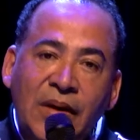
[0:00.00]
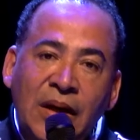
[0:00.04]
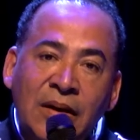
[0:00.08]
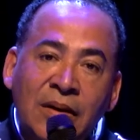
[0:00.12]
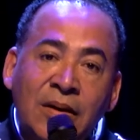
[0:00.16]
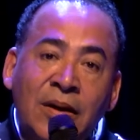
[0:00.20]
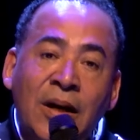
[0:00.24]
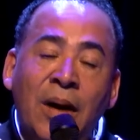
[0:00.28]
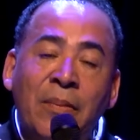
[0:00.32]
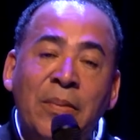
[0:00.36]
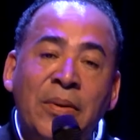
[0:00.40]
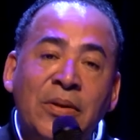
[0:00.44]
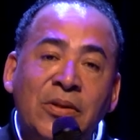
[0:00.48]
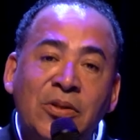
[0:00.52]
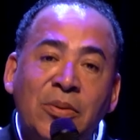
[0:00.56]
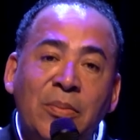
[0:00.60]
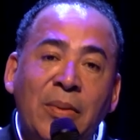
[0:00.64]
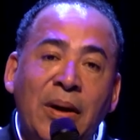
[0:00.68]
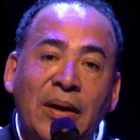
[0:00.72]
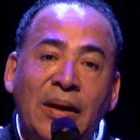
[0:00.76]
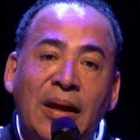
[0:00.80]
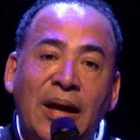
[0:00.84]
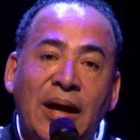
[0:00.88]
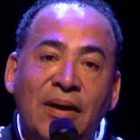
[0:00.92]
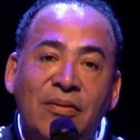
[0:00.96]
come into
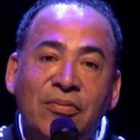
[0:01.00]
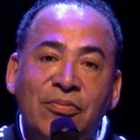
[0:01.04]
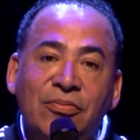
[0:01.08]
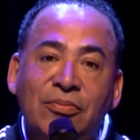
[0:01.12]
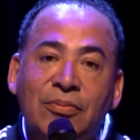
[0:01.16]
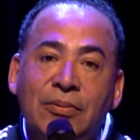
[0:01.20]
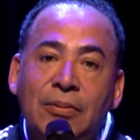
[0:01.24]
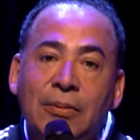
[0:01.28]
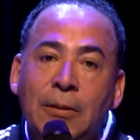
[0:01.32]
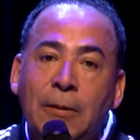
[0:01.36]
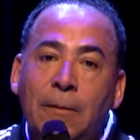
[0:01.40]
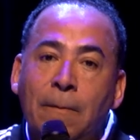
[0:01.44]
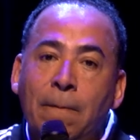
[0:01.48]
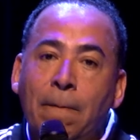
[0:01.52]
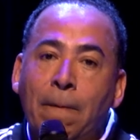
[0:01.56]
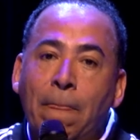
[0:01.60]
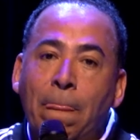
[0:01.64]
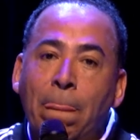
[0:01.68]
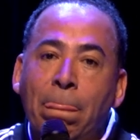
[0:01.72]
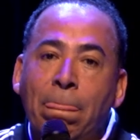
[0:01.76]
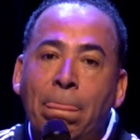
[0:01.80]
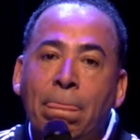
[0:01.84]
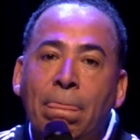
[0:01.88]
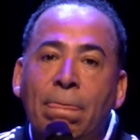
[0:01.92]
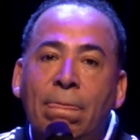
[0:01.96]
my life
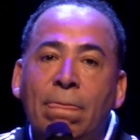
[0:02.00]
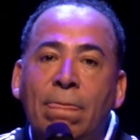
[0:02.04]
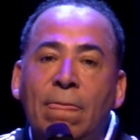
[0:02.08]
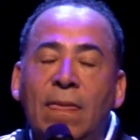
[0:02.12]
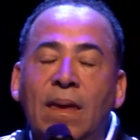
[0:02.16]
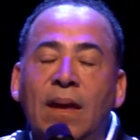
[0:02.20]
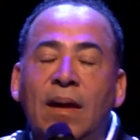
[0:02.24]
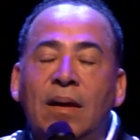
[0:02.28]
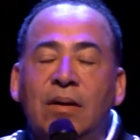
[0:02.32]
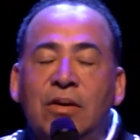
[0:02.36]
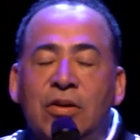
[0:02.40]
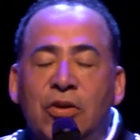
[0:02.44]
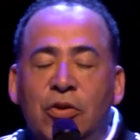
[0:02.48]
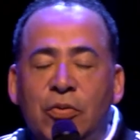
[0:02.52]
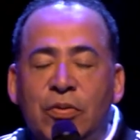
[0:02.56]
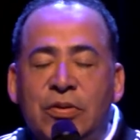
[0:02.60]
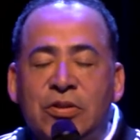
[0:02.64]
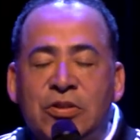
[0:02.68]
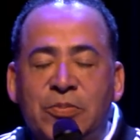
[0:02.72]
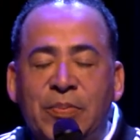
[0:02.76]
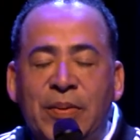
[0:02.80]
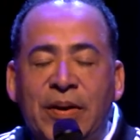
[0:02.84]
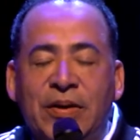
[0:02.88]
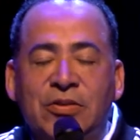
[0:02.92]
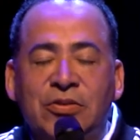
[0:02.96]
in a new and
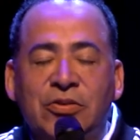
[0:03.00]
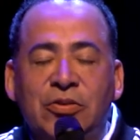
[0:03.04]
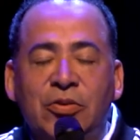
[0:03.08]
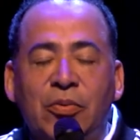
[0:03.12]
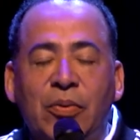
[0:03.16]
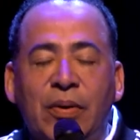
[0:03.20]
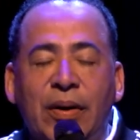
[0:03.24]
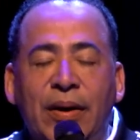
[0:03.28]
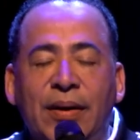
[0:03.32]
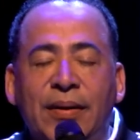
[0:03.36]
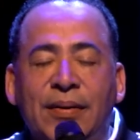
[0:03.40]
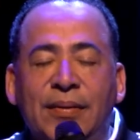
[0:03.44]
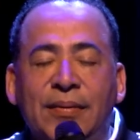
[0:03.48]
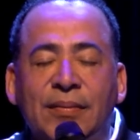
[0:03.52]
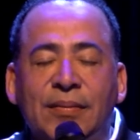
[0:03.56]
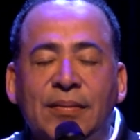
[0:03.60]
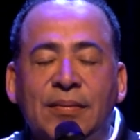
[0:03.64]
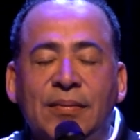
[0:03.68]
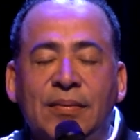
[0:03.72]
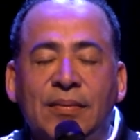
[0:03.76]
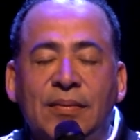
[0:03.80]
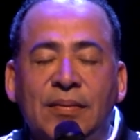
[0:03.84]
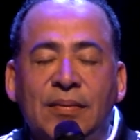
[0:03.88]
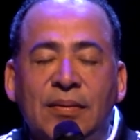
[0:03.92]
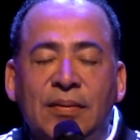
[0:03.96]
special way.
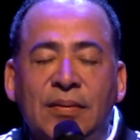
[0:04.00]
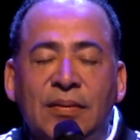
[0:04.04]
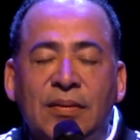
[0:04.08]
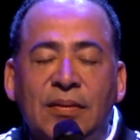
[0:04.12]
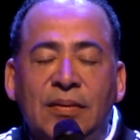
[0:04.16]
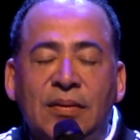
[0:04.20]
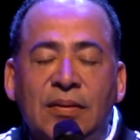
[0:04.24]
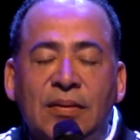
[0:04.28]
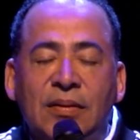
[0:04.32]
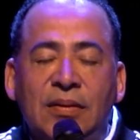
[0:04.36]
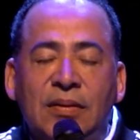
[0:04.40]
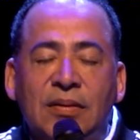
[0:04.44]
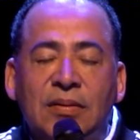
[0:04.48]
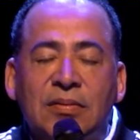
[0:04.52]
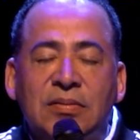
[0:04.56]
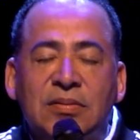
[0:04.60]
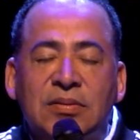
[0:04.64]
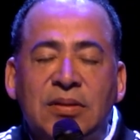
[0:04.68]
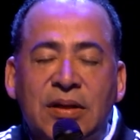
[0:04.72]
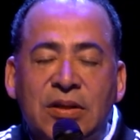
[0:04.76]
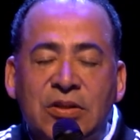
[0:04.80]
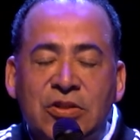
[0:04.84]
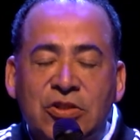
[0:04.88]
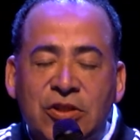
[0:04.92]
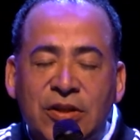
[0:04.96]

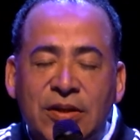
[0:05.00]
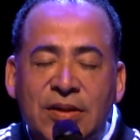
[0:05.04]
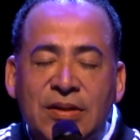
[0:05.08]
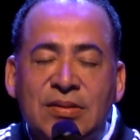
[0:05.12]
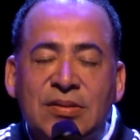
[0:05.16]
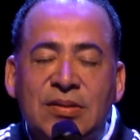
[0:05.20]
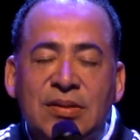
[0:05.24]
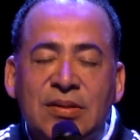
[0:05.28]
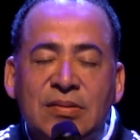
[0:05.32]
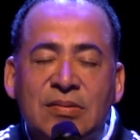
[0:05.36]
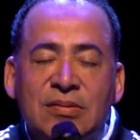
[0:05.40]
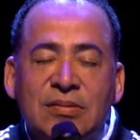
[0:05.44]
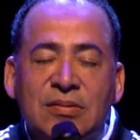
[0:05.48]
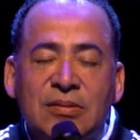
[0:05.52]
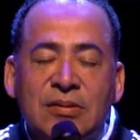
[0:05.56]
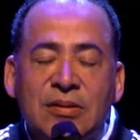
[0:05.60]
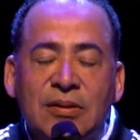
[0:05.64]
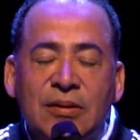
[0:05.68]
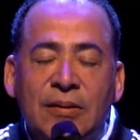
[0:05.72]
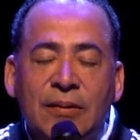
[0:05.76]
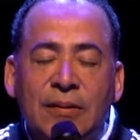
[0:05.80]
Say, Jesus,